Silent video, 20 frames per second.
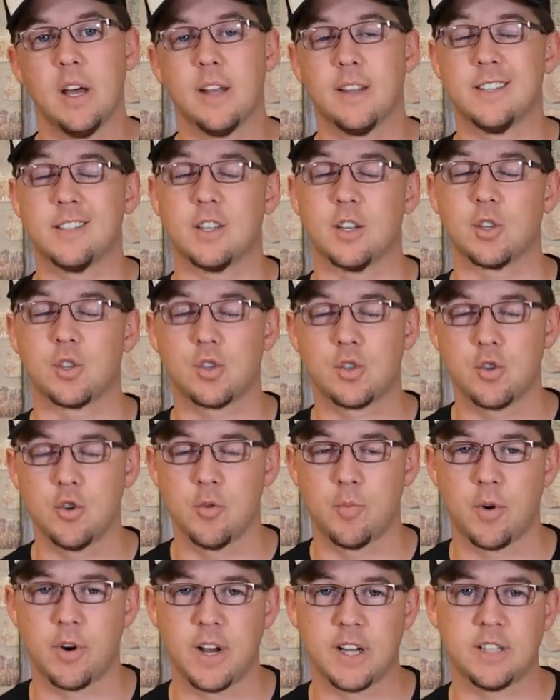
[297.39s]
This is a
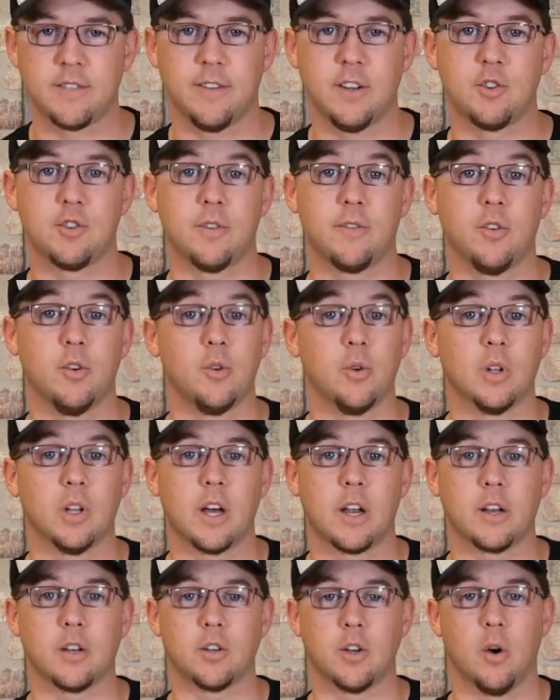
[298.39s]
super nice feature if you do a
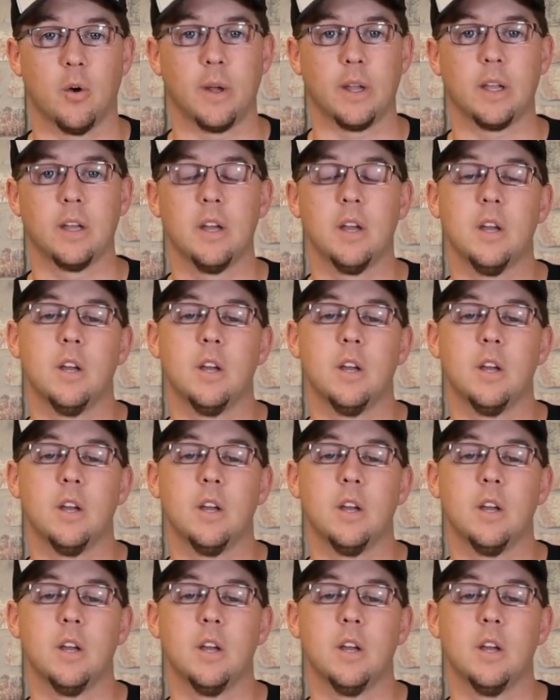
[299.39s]
lot of towing.